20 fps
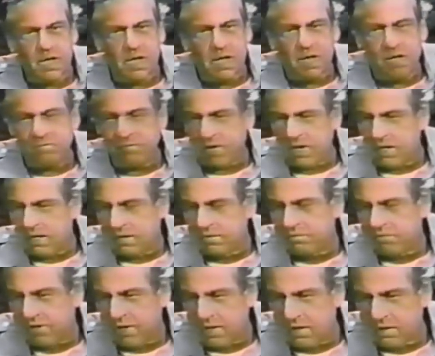I finally
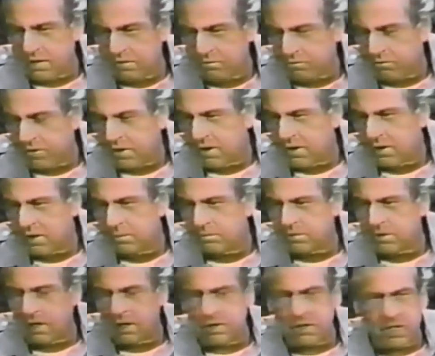found a friend named
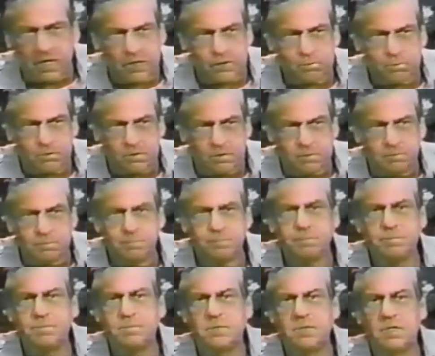John Kasper,
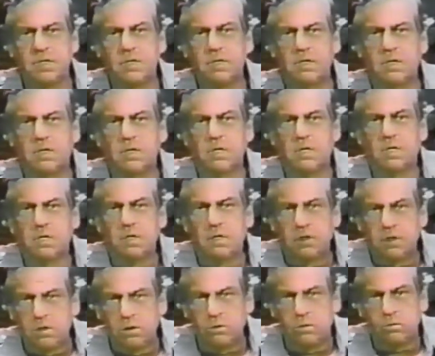
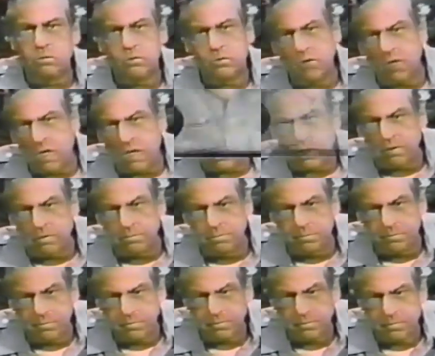who's um,
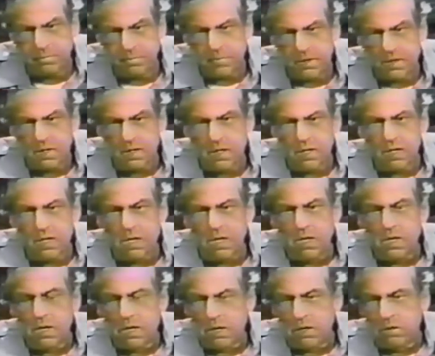
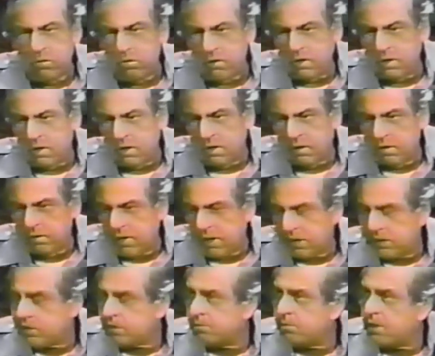I knew a girl who had
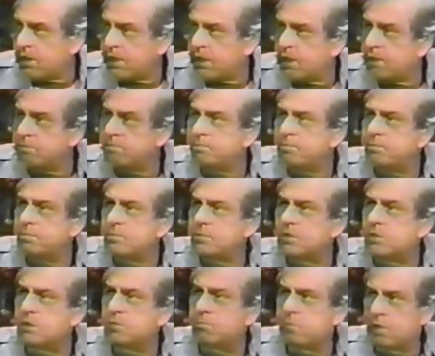some money.
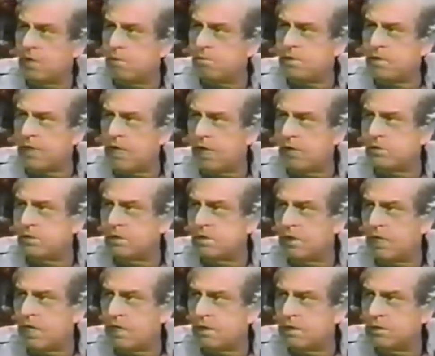She put up
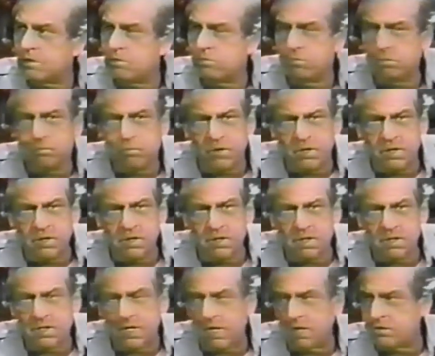$1,000. We printed
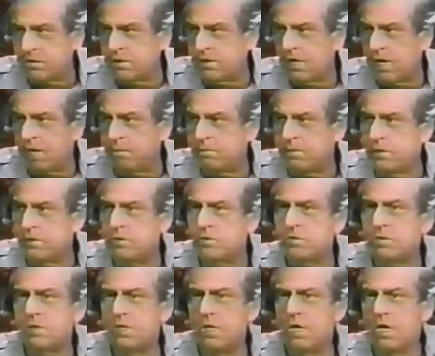1,000 copies
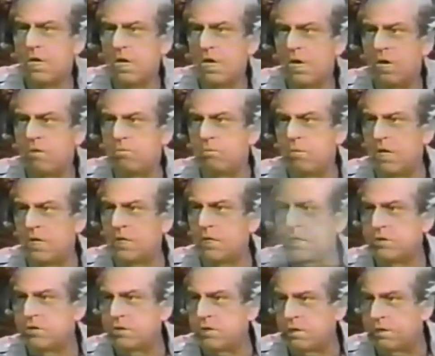of
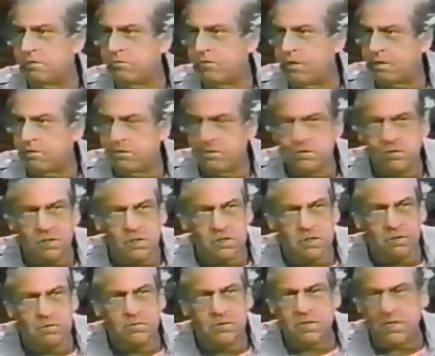Mullins on the Federal
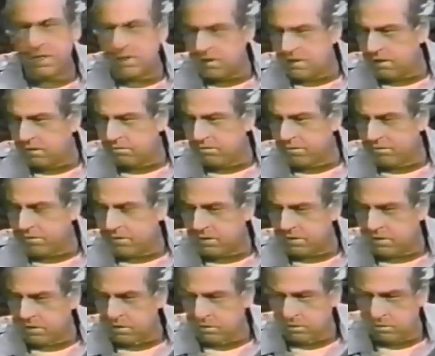Reserve in
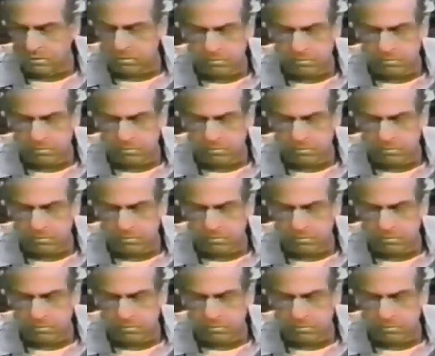1952.